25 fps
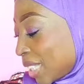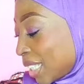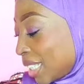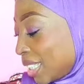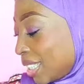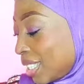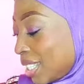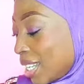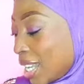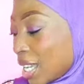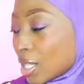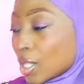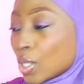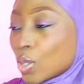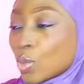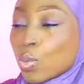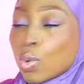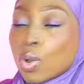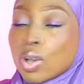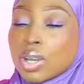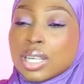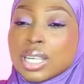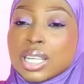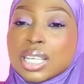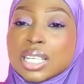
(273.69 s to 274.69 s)
The next
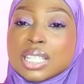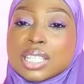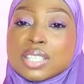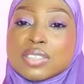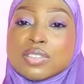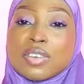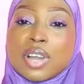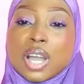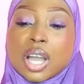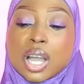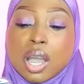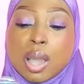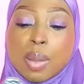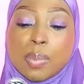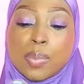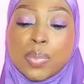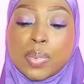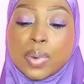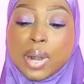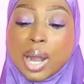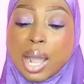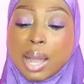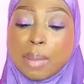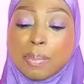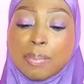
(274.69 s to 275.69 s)
one is Fakhar
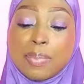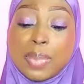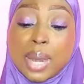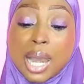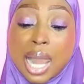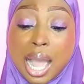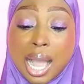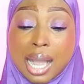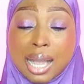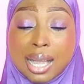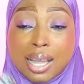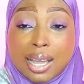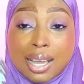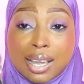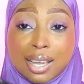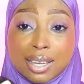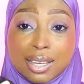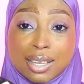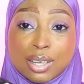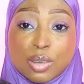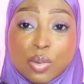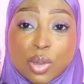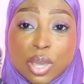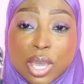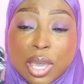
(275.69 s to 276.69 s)

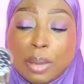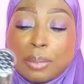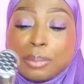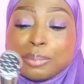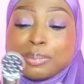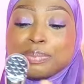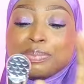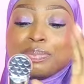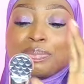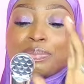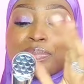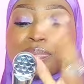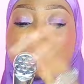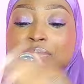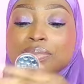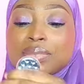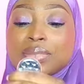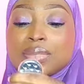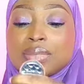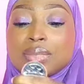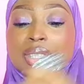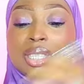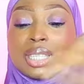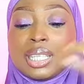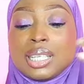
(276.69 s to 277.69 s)
Black. Okay,
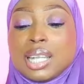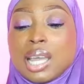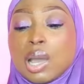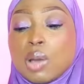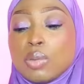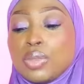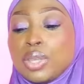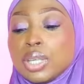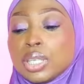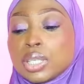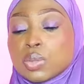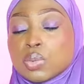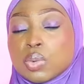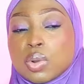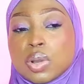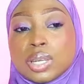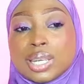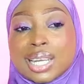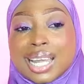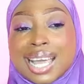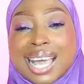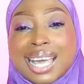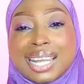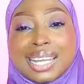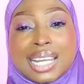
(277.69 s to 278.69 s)
now this
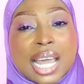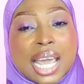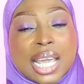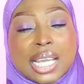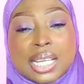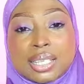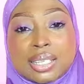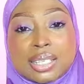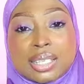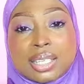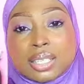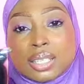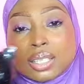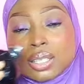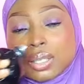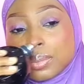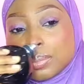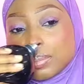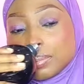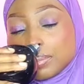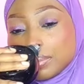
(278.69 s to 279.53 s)
one, I liked it